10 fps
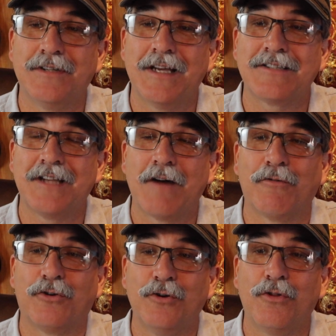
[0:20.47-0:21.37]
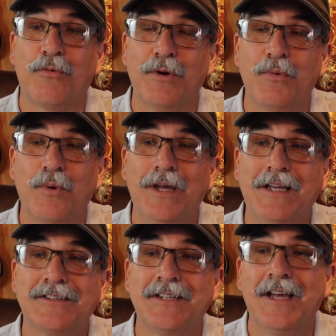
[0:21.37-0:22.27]
the desk now for 2 or 3
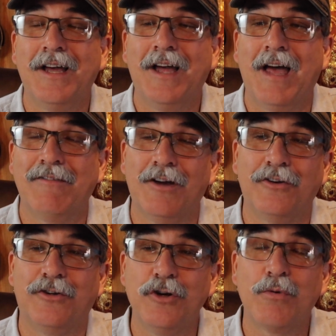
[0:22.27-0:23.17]
weeks, have done 2